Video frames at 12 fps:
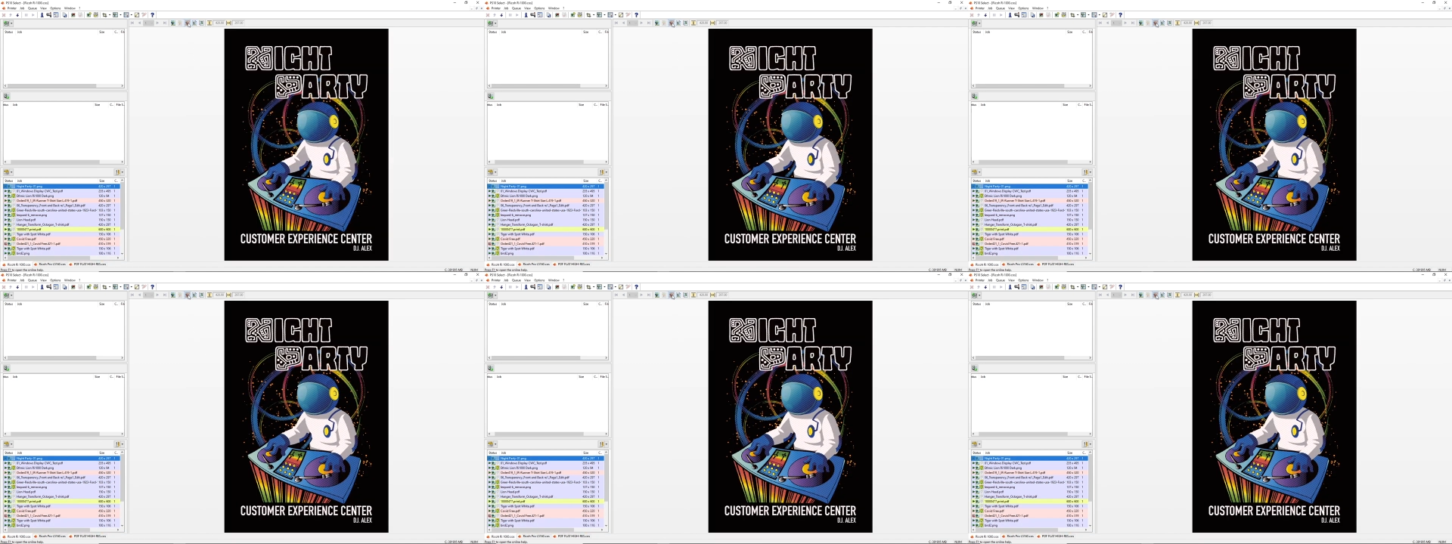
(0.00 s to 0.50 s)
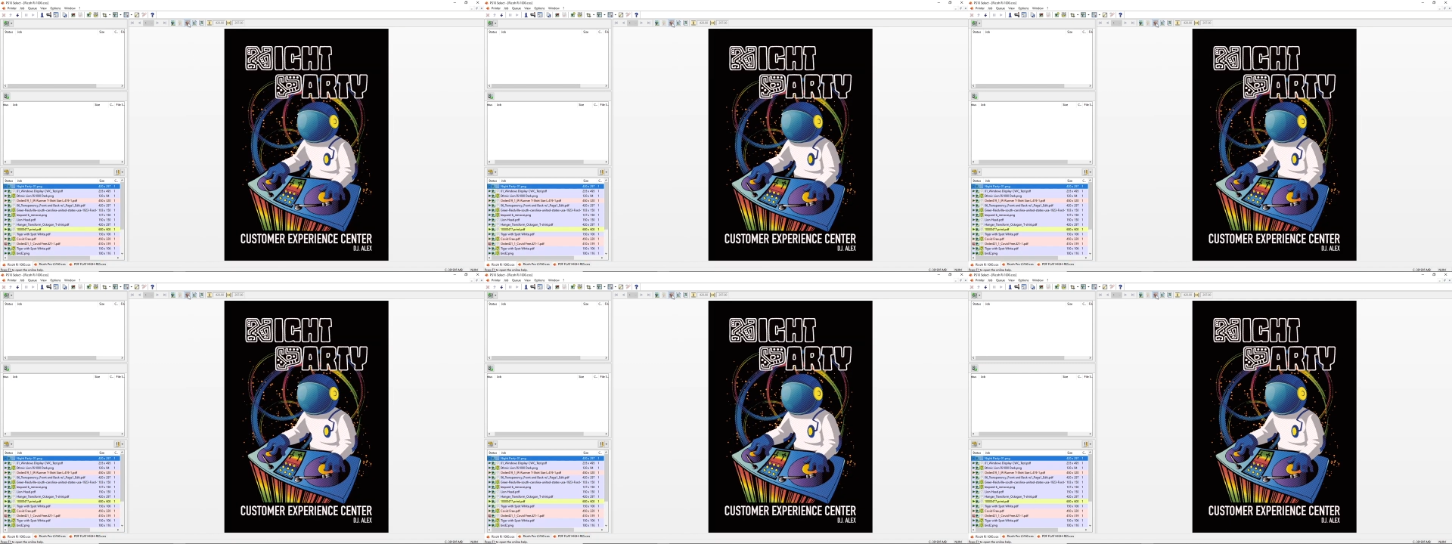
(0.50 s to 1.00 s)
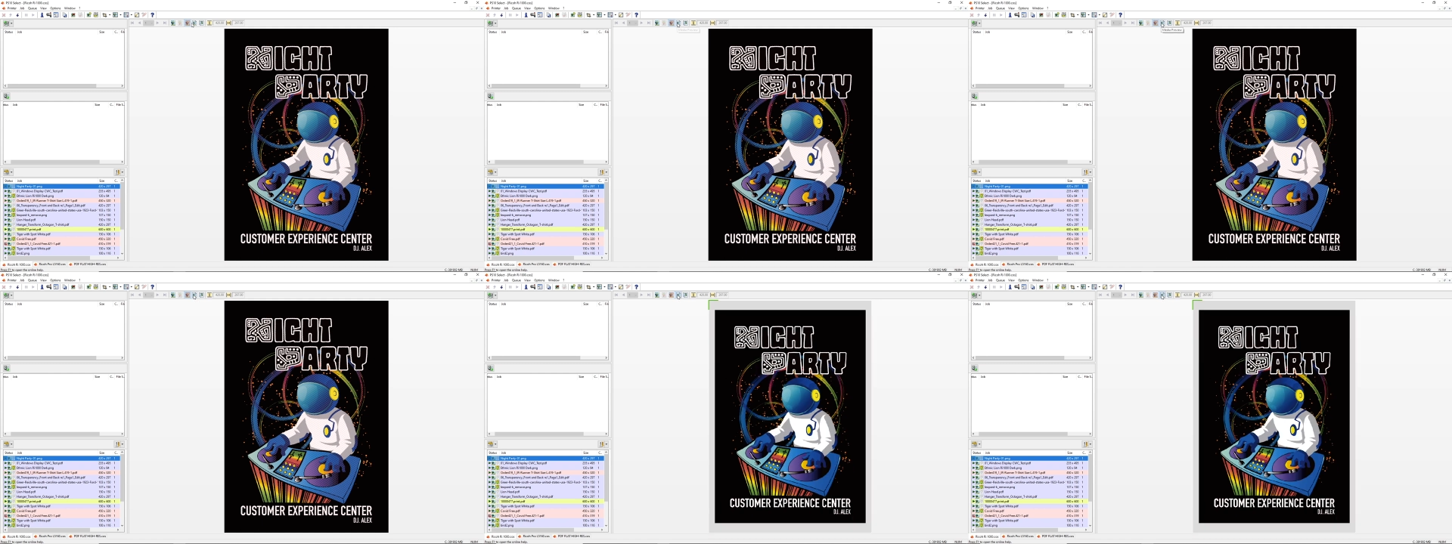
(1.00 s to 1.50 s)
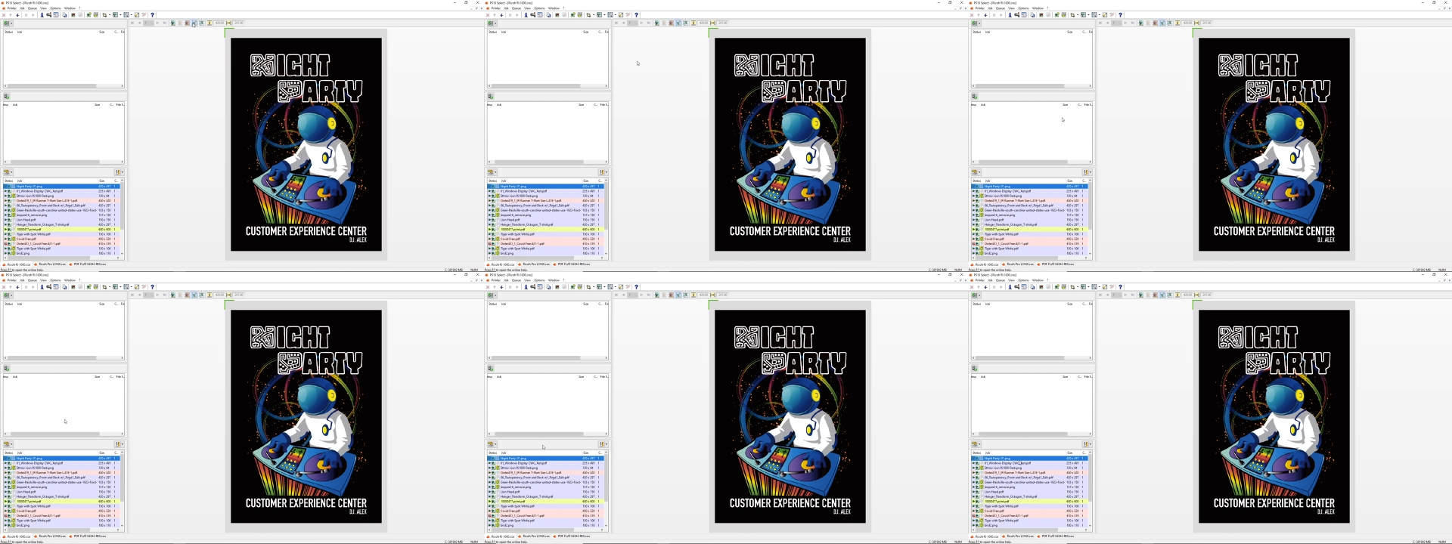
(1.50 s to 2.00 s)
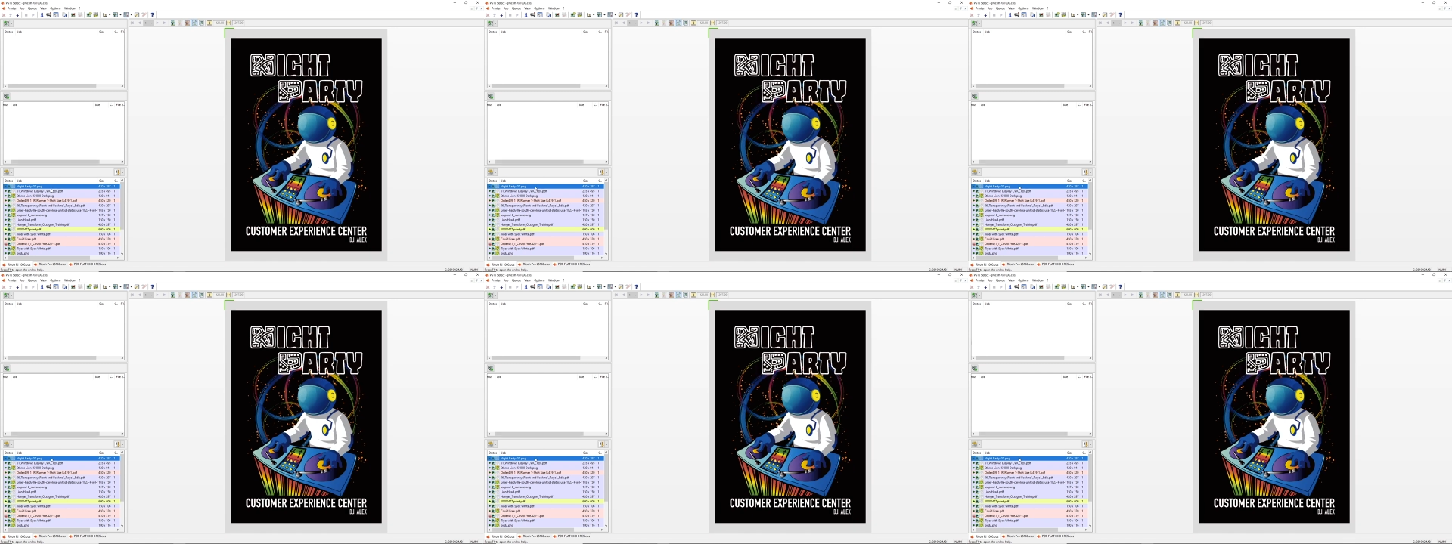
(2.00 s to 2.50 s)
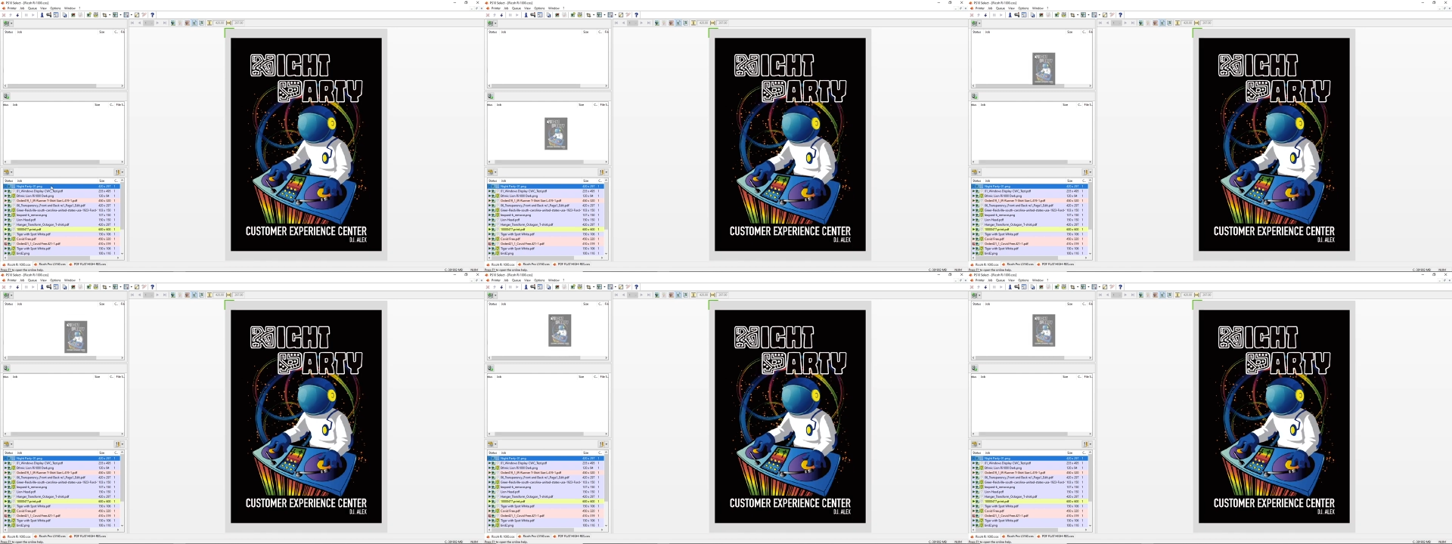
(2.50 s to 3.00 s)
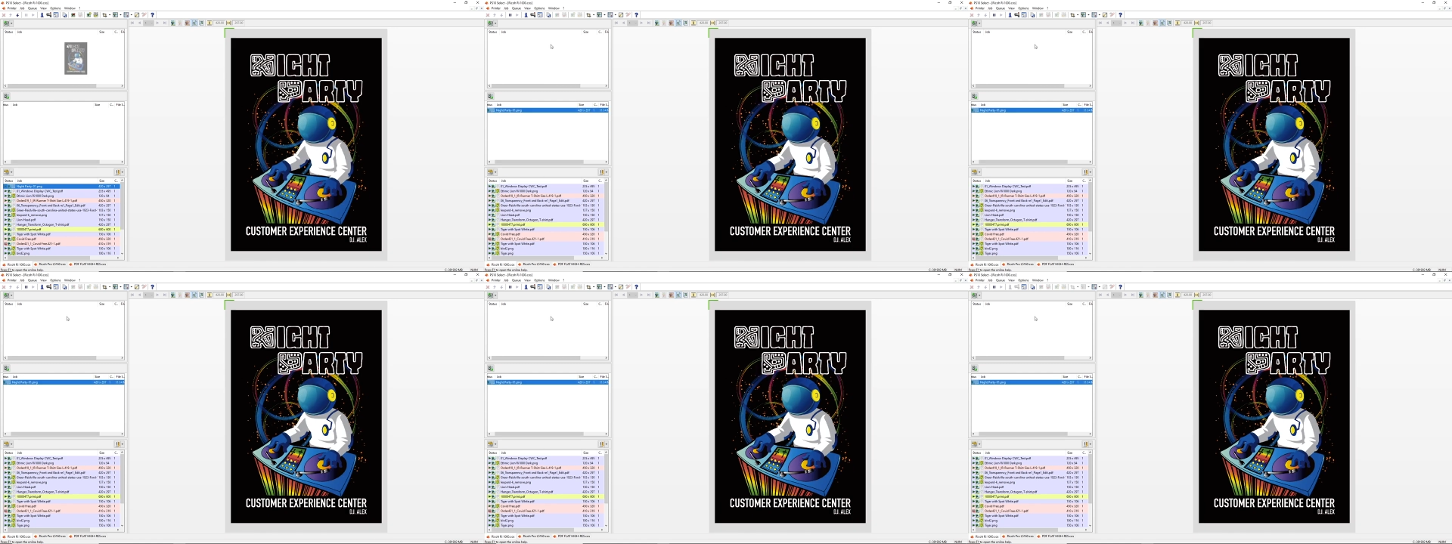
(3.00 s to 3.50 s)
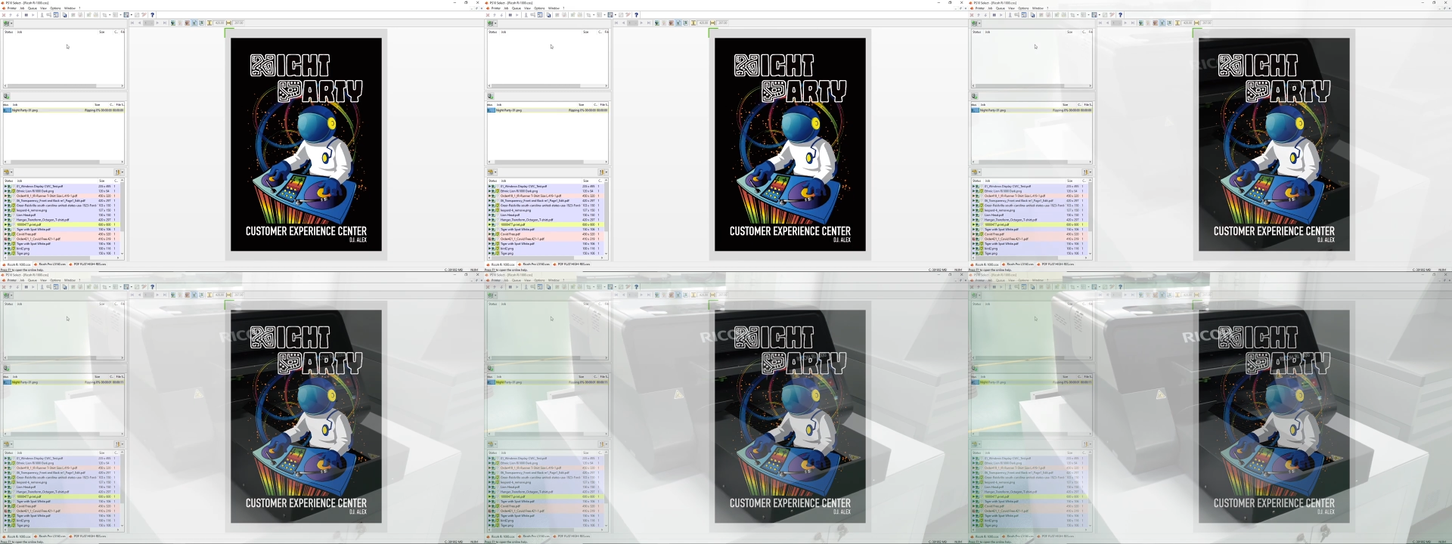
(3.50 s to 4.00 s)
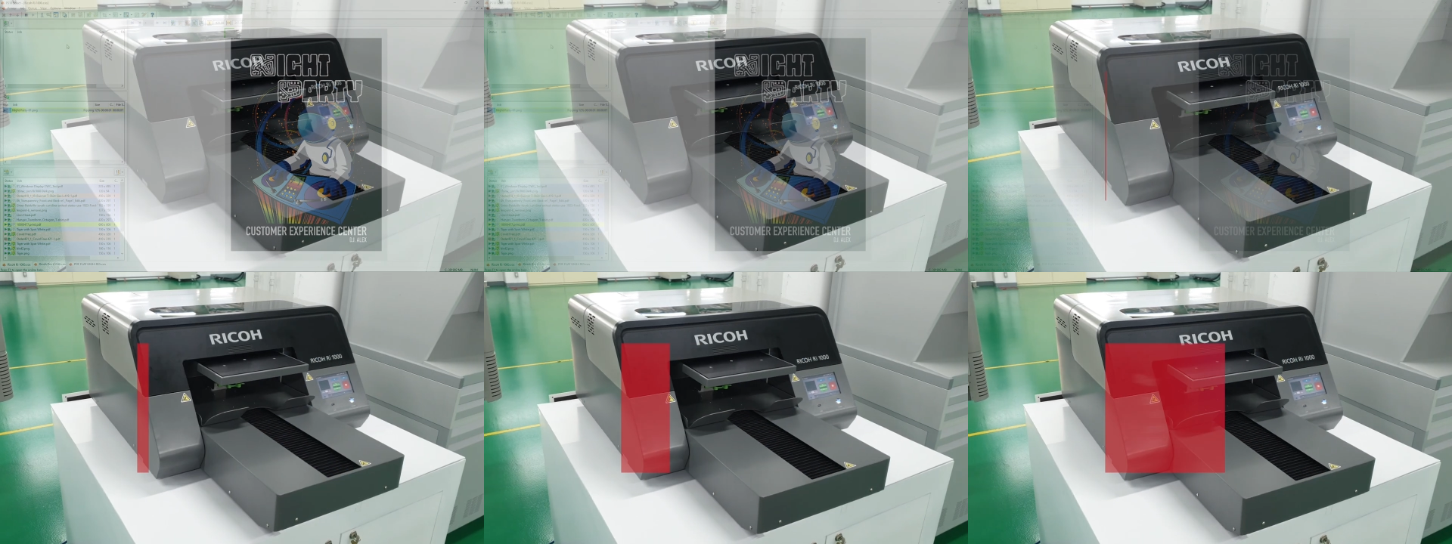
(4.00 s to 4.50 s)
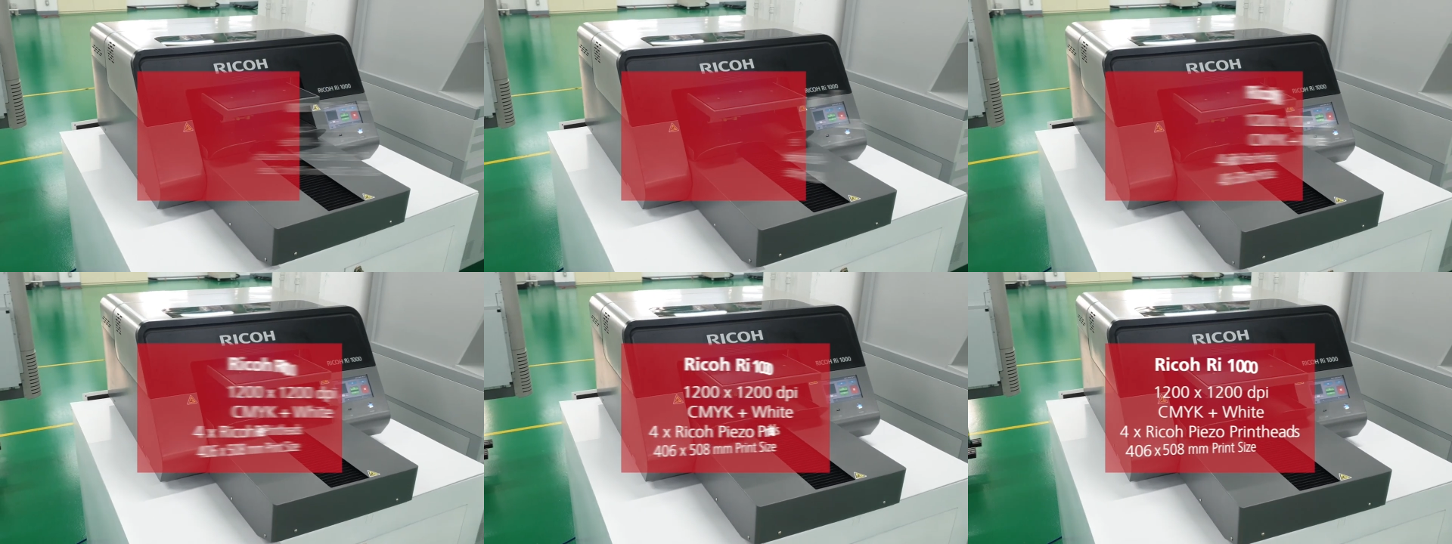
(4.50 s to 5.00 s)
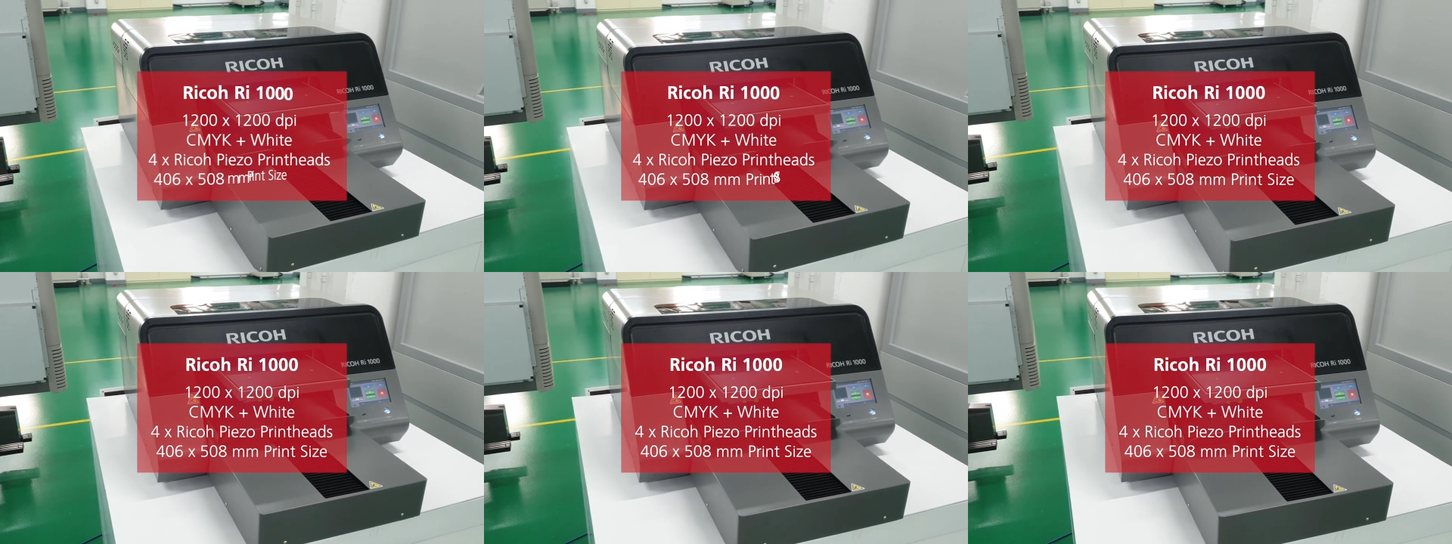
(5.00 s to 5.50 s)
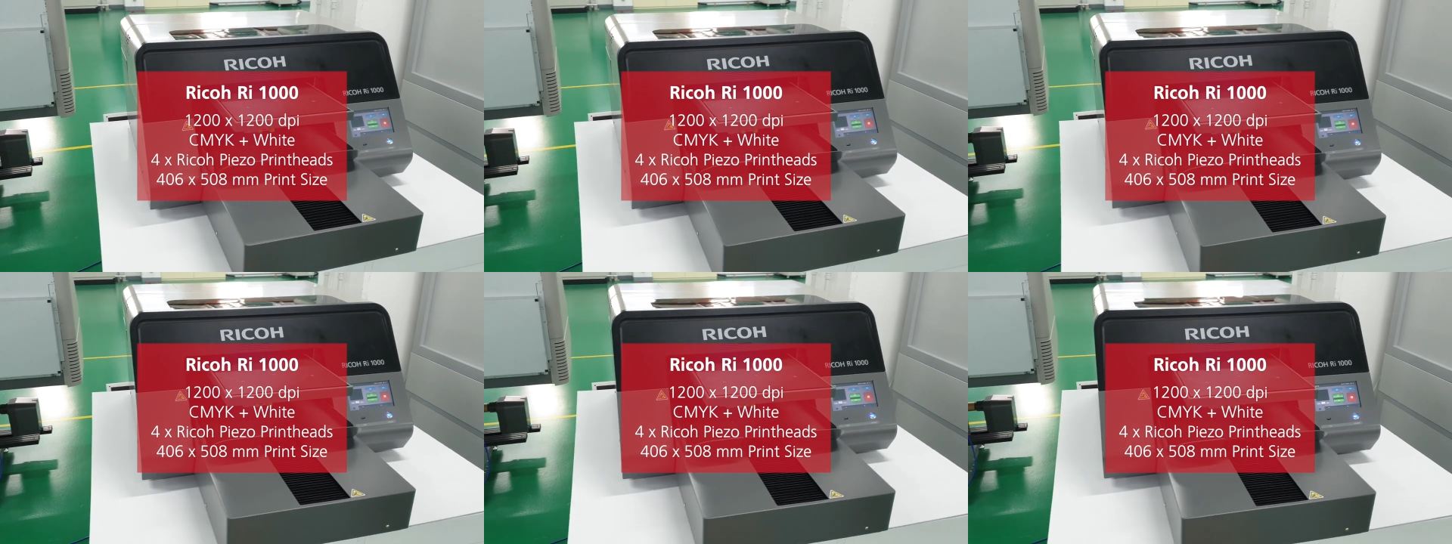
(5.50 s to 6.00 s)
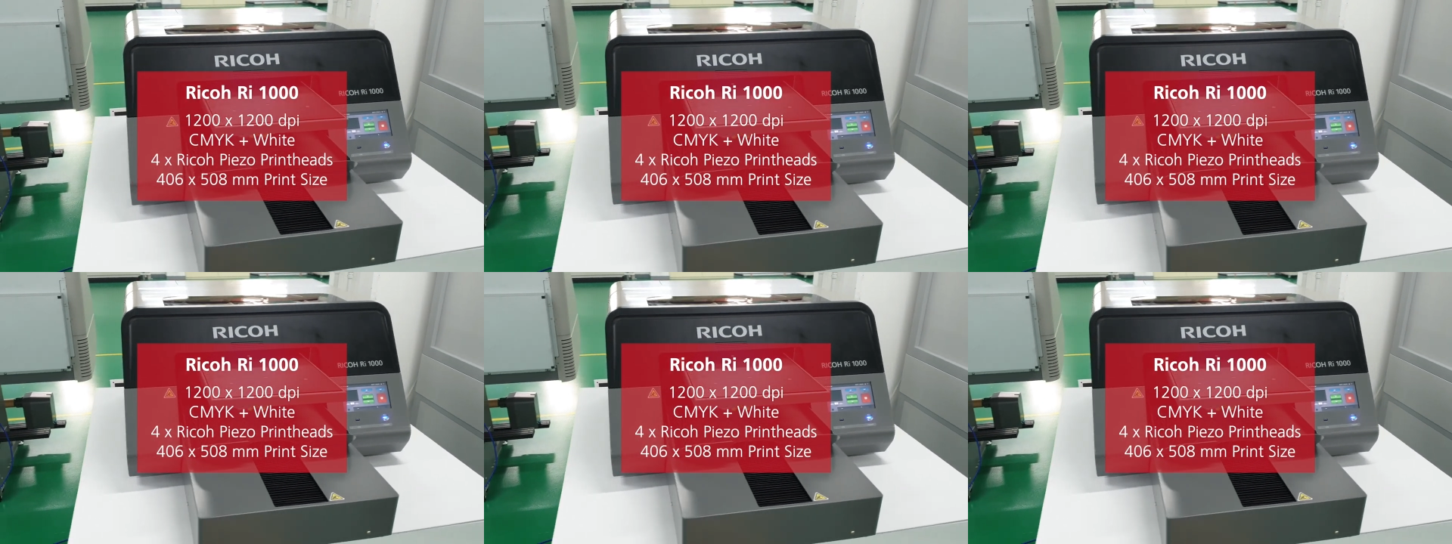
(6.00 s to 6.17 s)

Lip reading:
(no speaker visible)